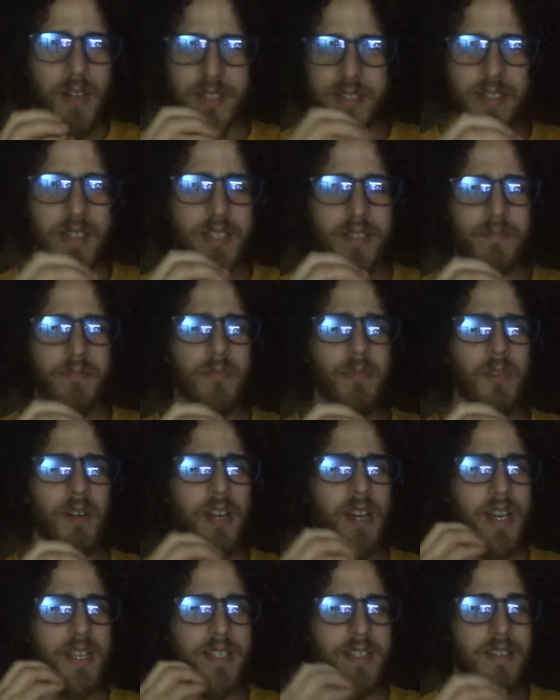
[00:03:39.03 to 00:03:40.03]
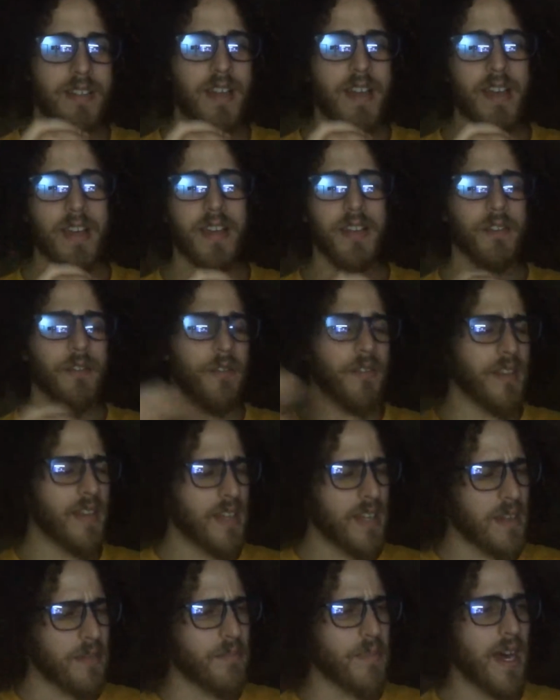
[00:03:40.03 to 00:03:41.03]
what did I say, and you're
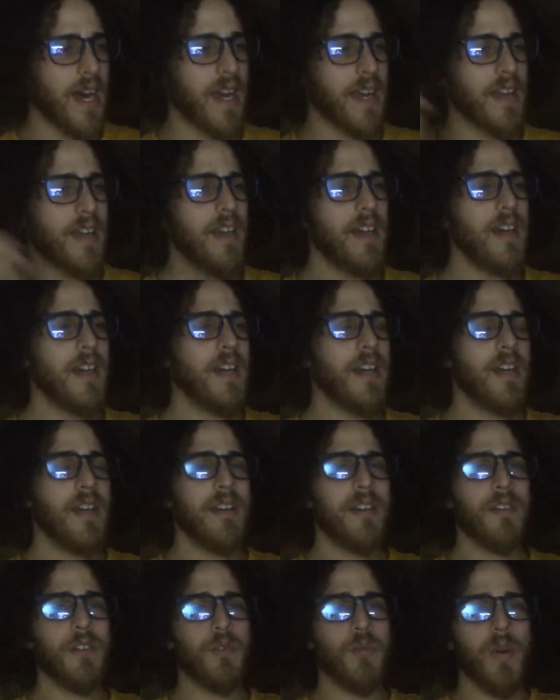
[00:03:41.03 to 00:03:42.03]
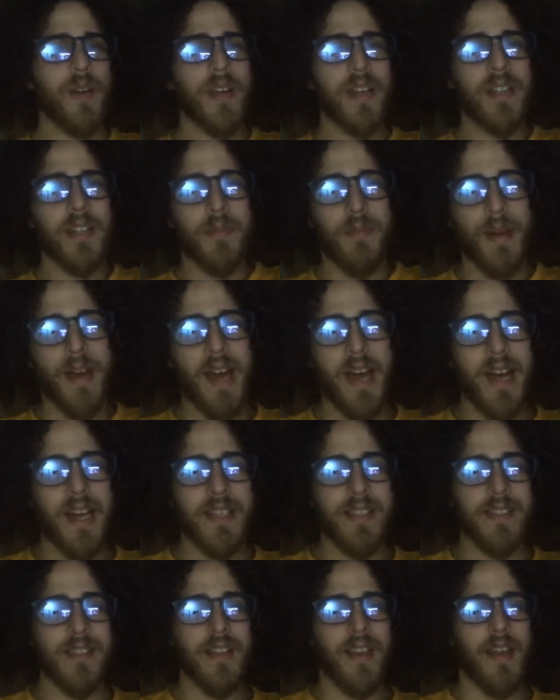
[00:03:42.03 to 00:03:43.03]
thinking back, you're dwelling on the
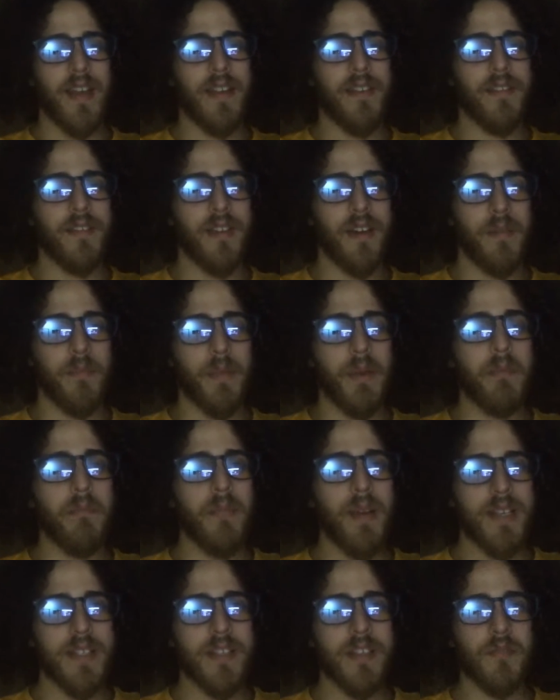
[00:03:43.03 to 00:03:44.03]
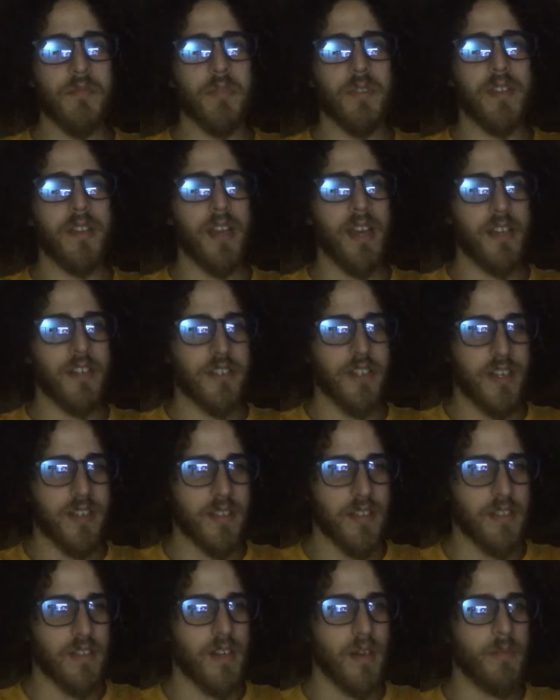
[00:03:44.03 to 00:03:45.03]
past, and it messes with the
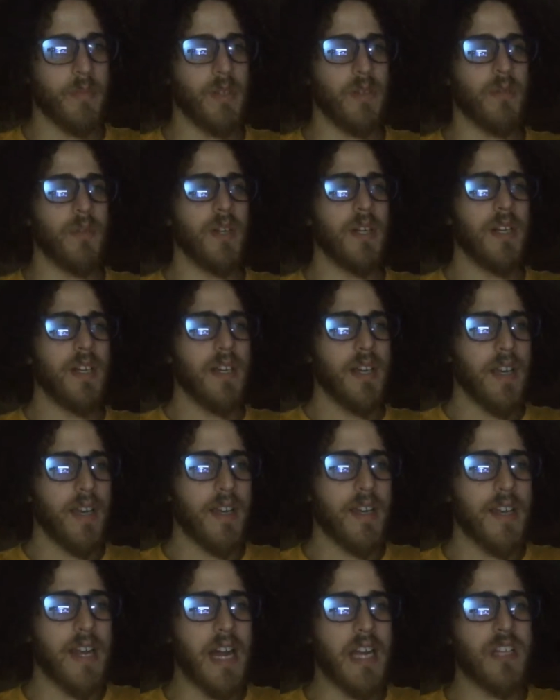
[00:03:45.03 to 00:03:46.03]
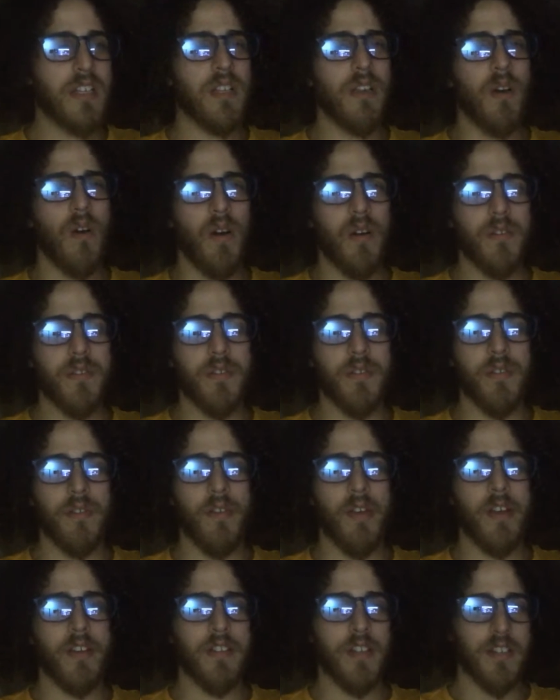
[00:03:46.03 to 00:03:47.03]
HSCW. It could actually alter
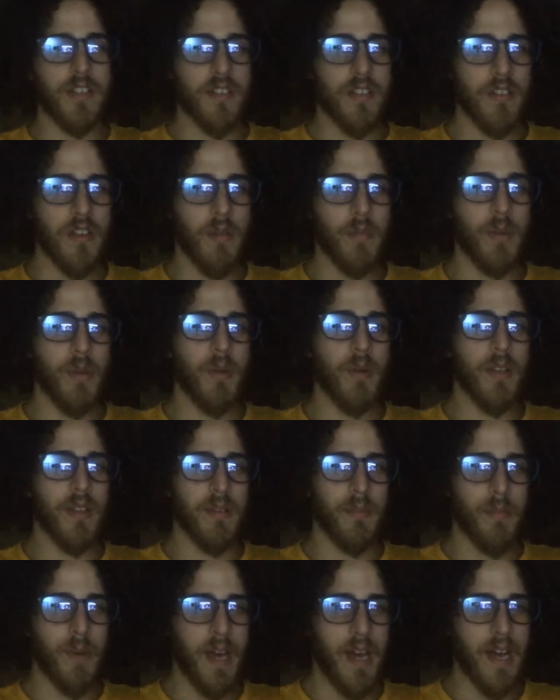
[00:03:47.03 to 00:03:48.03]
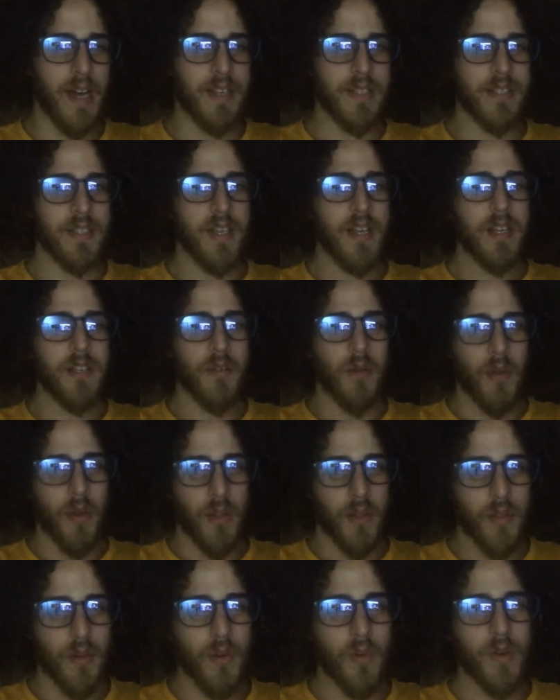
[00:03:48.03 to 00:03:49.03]
your HSCW in the past. But
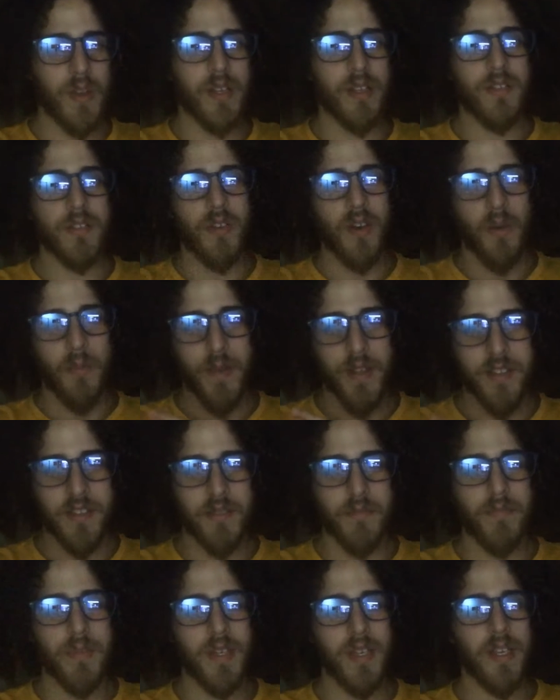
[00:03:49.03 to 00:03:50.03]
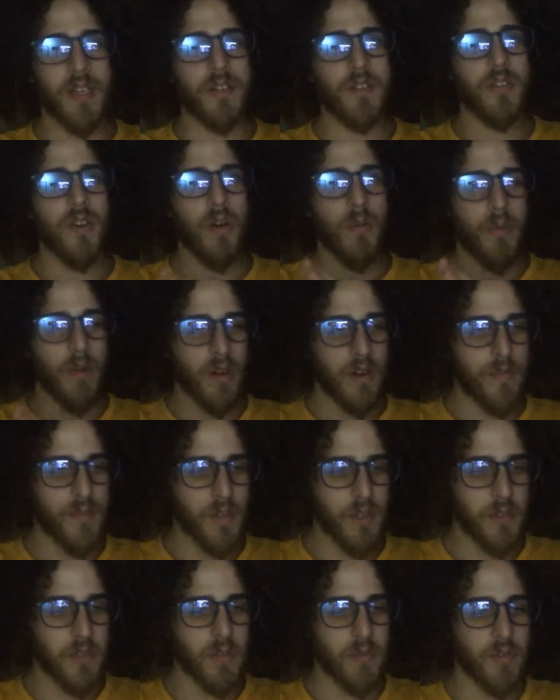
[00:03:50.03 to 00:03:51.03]
although it's all meant to be, and it's all part of
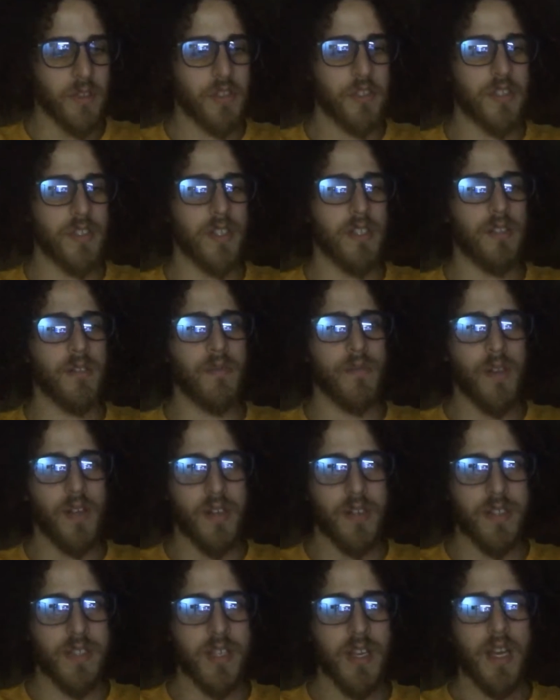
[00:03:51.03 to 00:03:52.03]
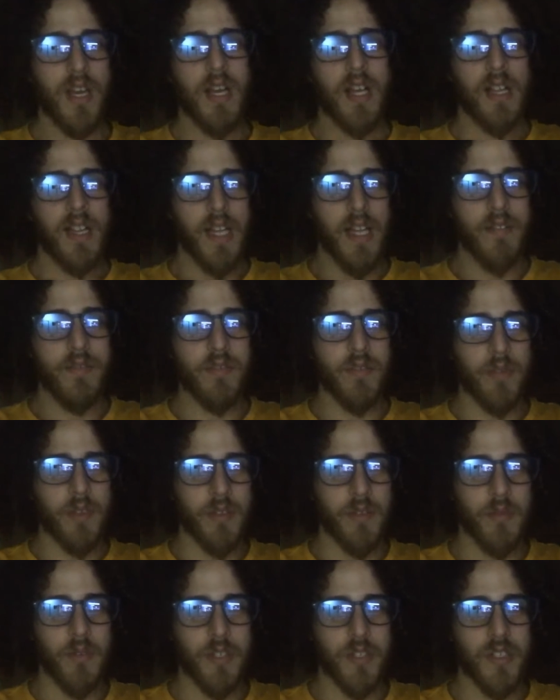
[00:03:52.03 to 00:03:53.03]
your intuition, and there are various levels of
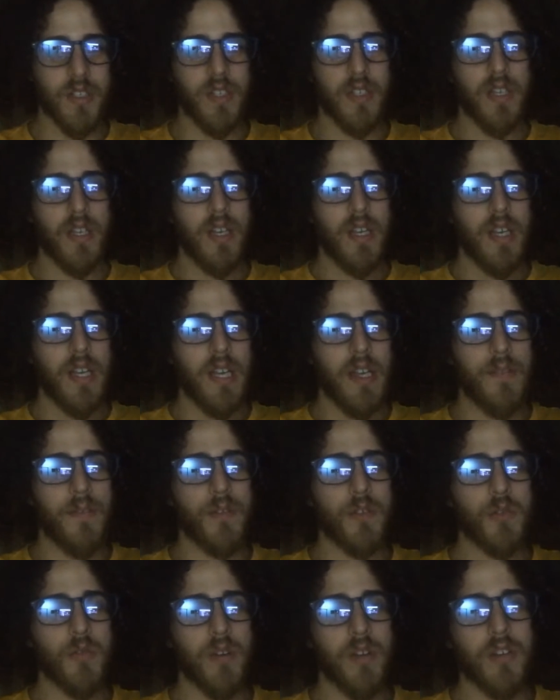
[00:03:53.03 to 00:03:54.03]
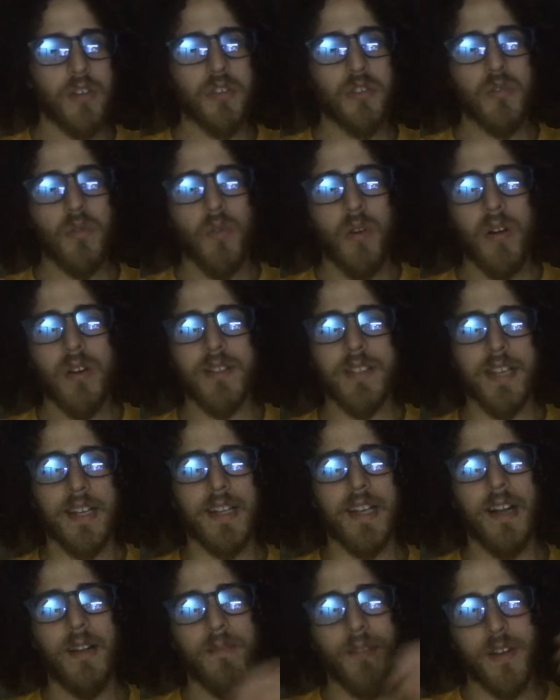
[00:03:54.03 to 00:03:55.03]
intuition, if you're trying so hard to
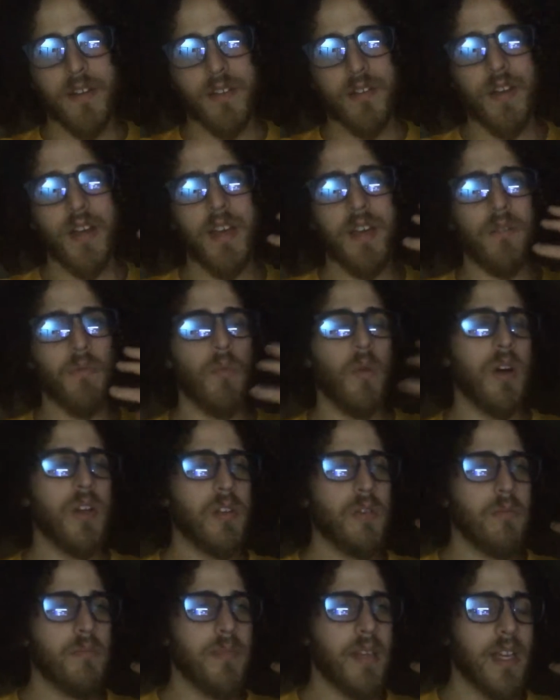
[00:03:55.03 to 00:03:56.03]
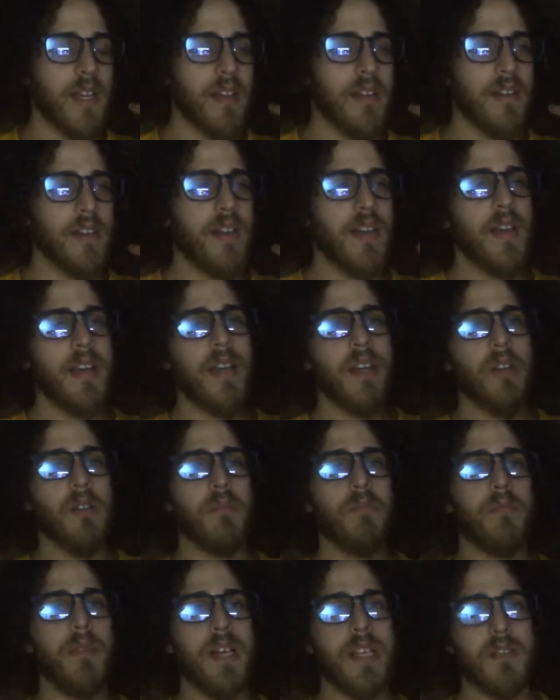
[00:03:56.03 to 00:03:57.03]
clarify in your head what you mean,
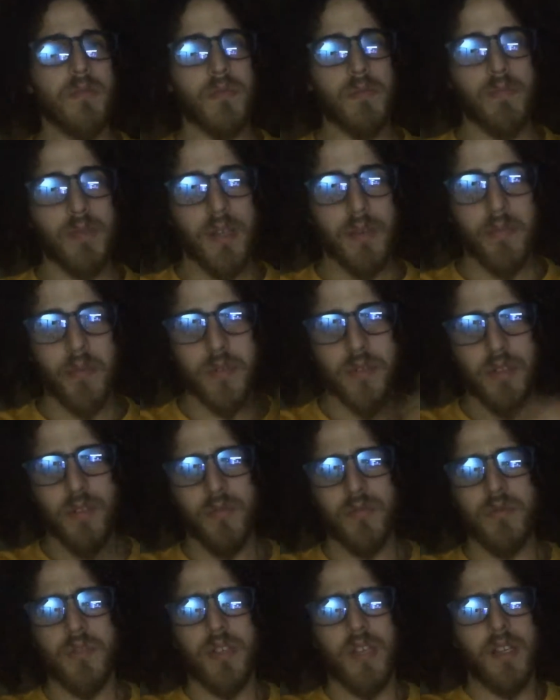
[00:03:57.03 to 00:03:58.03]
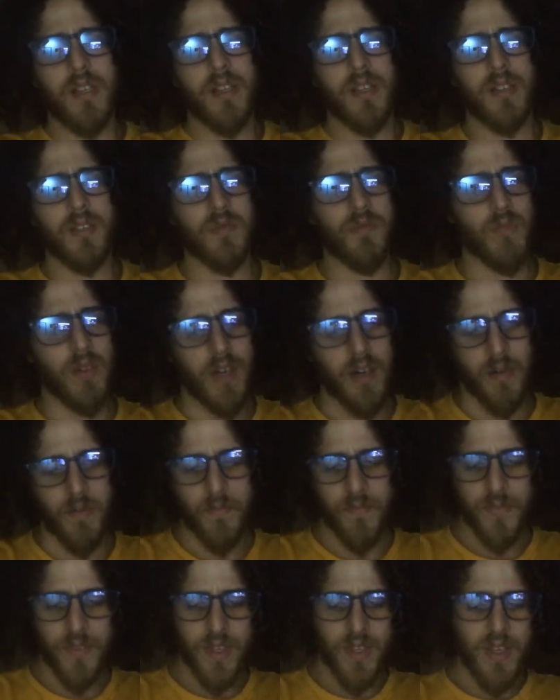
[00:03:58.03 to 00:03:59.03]
it'll mess with people's understanding as well.
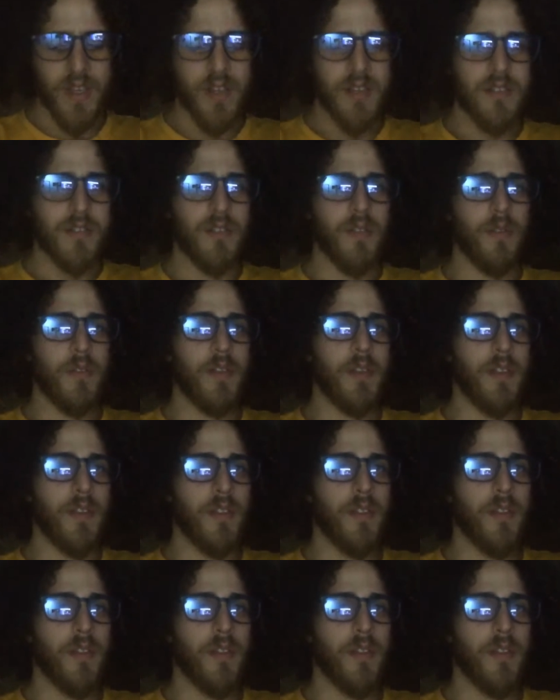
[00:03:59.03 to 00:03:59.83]
So